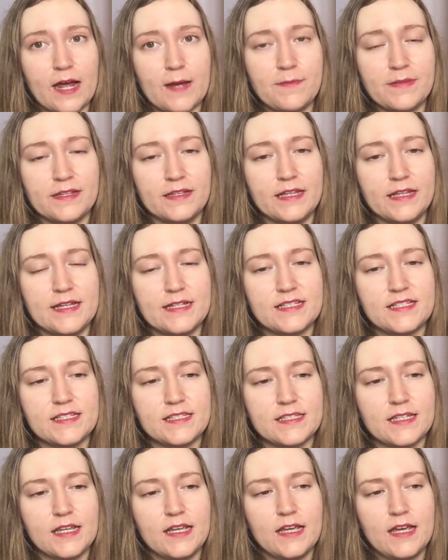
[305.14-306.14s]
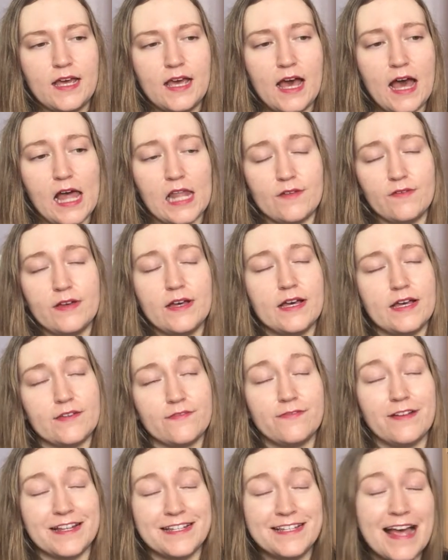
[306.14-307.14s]
rep in this, and I've heard
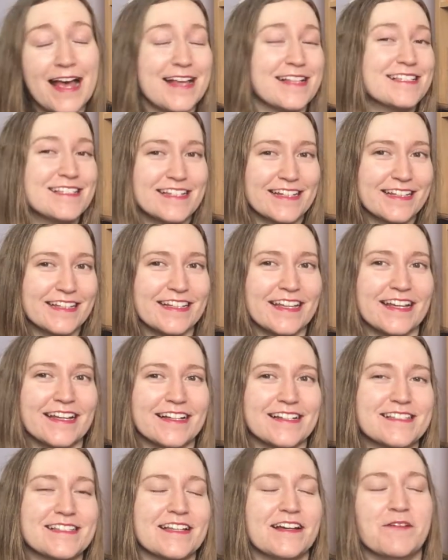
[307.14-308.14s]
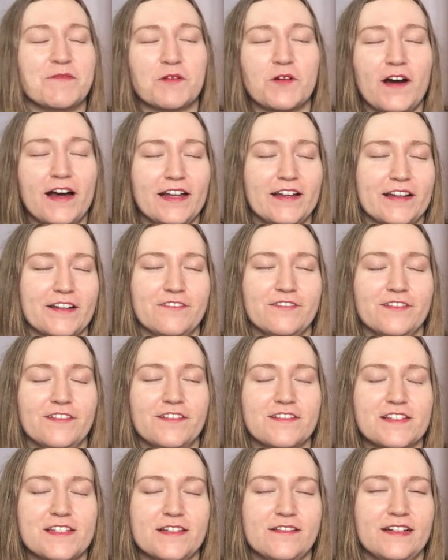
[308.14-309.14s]
fantastic things, so I'm quite looking
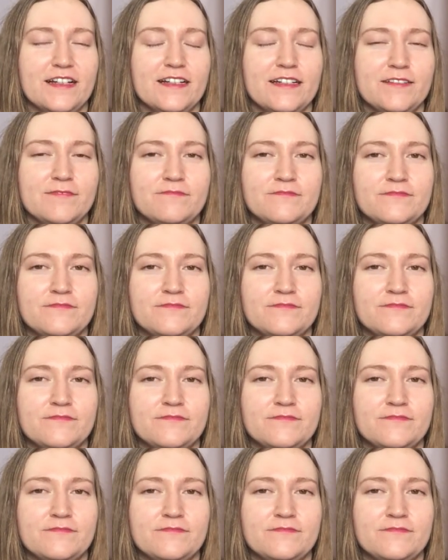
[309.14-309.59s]
forward to it.